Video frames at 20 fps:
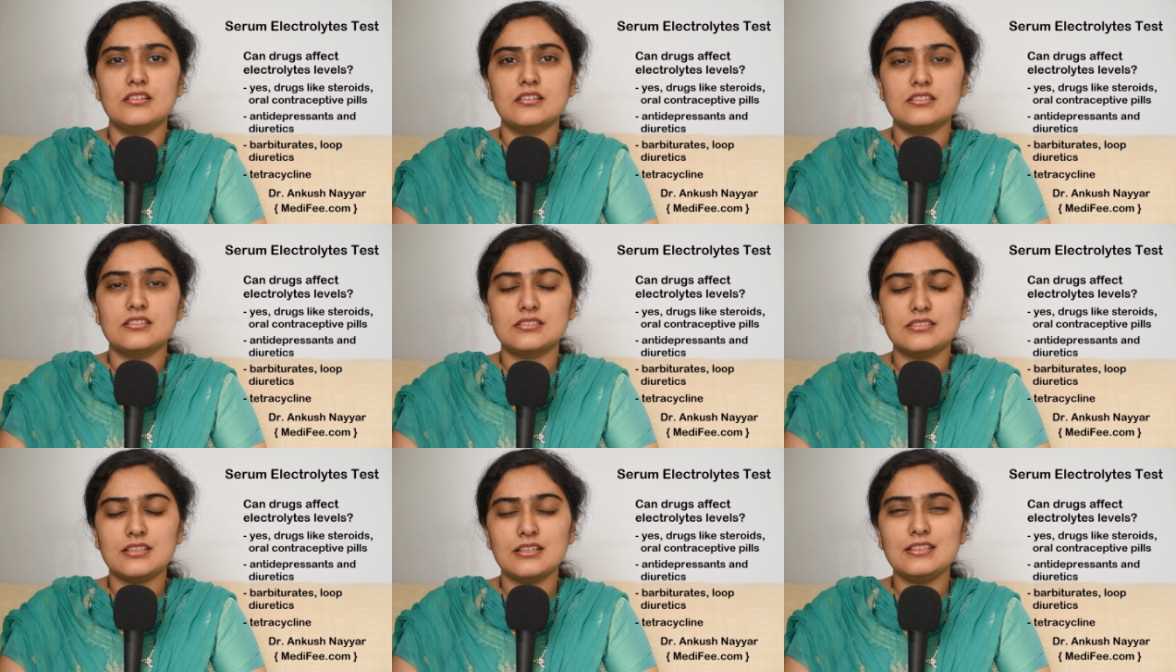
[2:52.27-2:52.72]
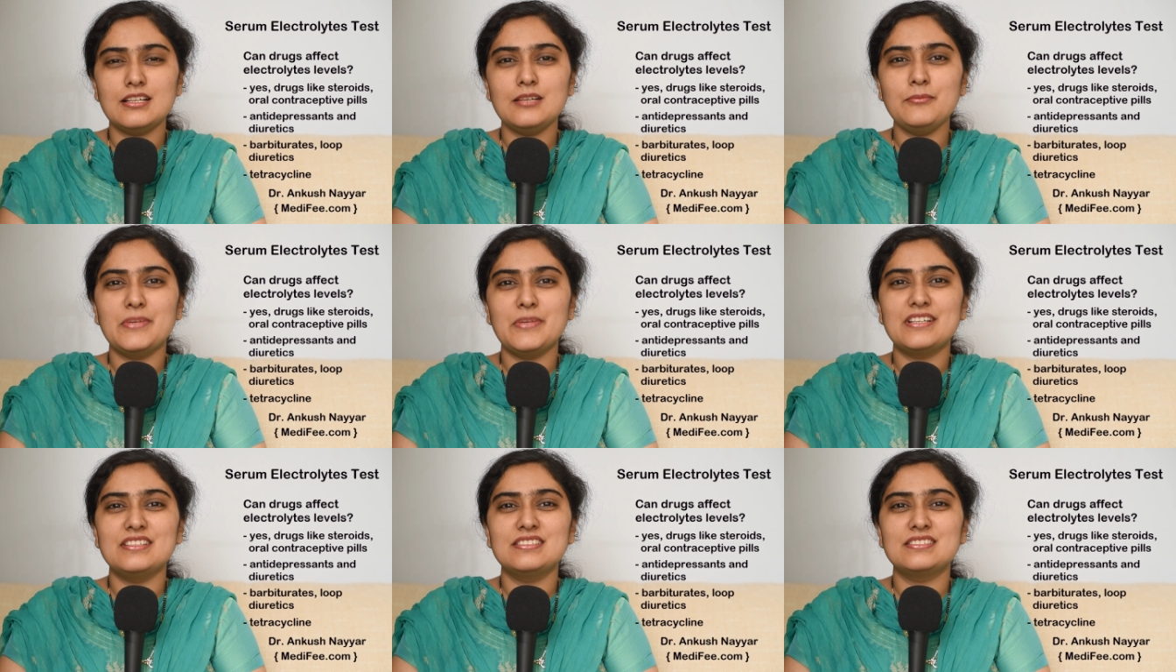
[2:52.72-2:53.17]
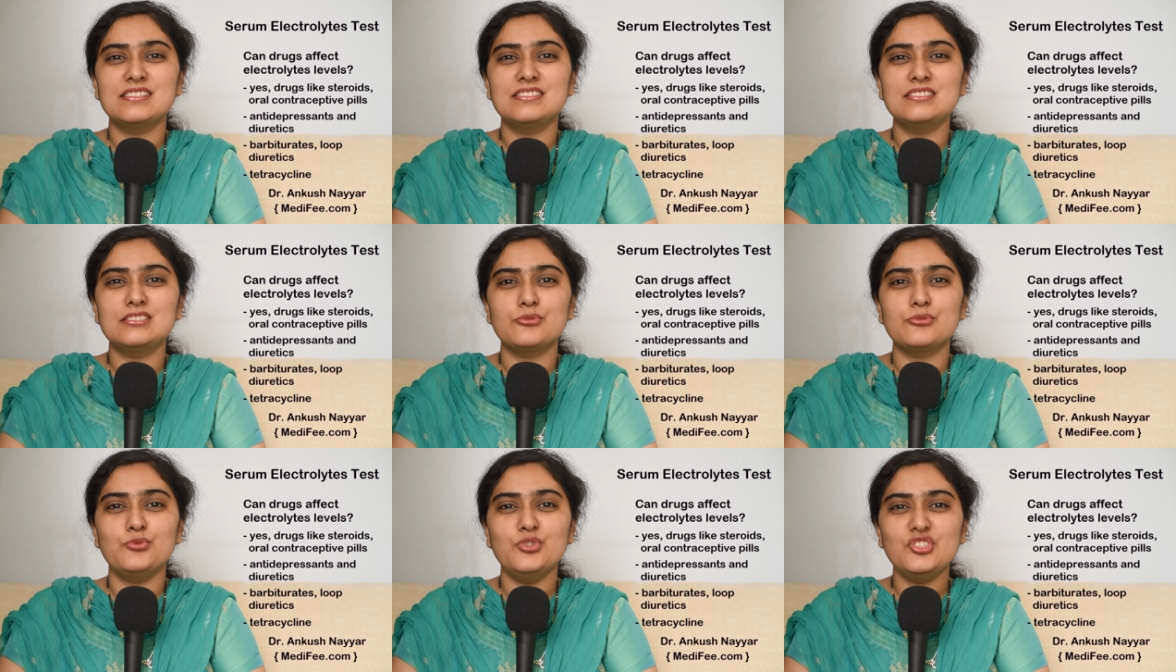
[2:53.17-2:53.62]
Certain
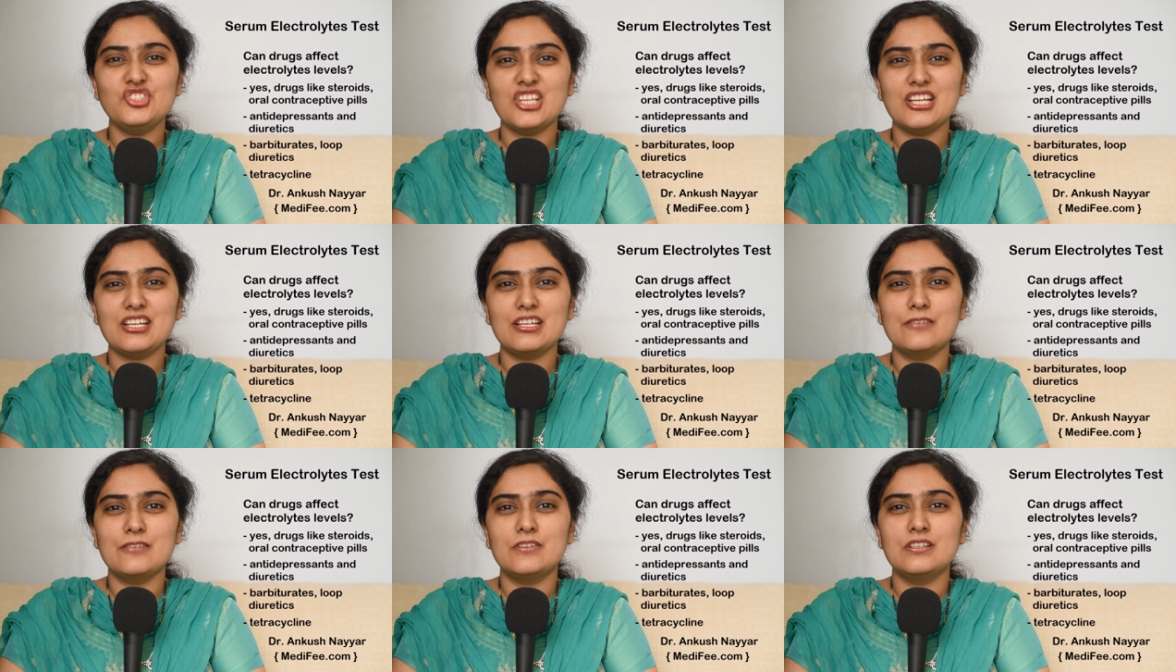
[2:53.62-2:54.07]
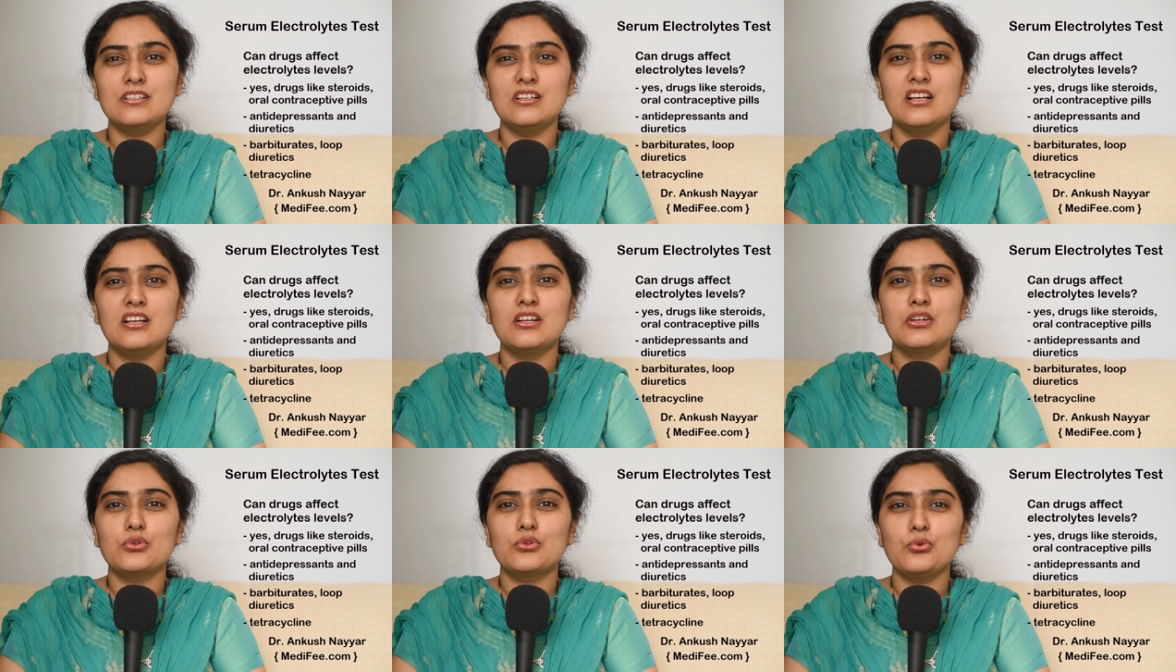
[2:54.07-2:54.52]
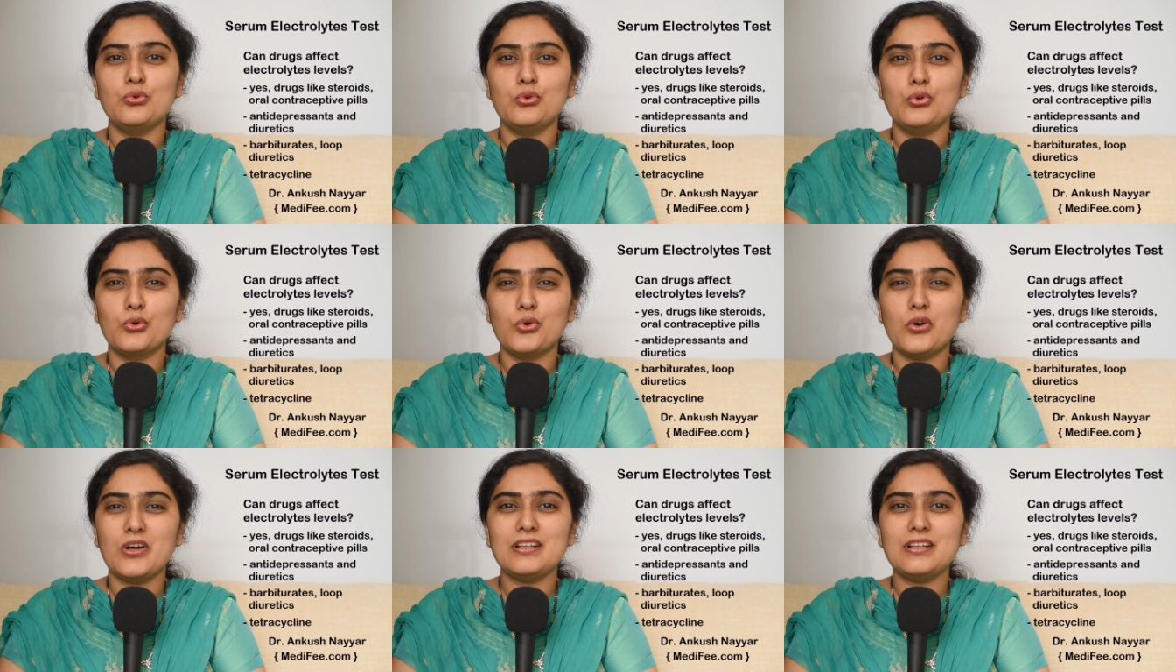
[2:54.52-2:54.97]
medicines which are given to
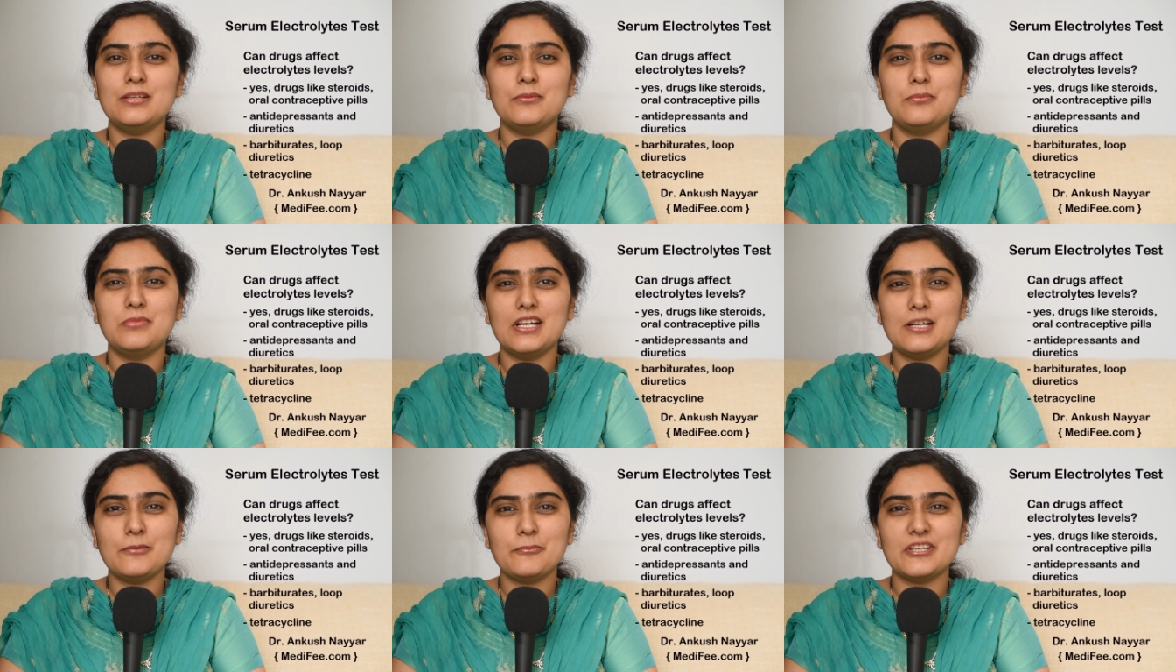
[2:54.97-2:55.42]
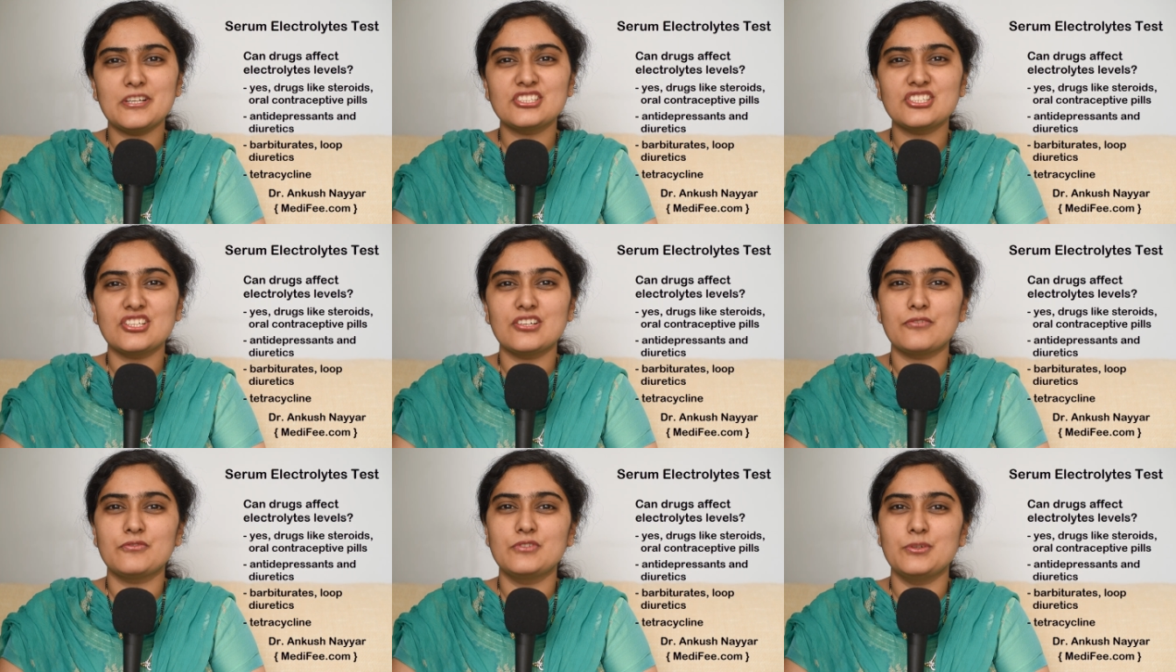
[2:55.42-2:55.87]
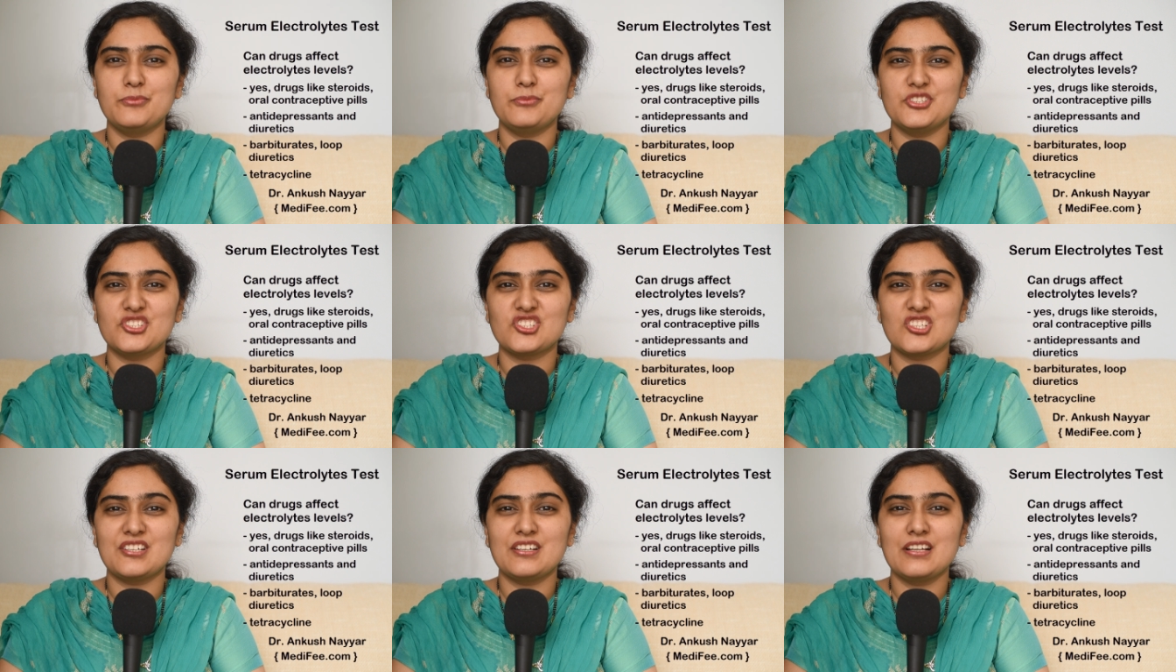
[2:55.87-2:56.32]
lower the blood pressure of the
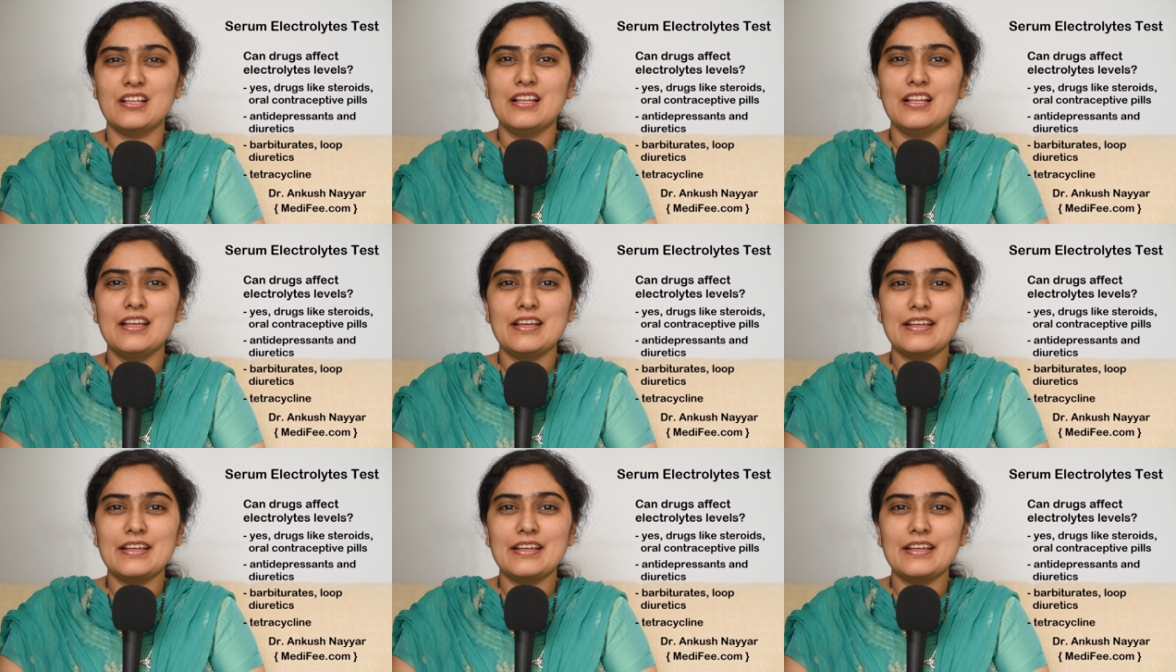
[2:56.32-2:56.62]
patient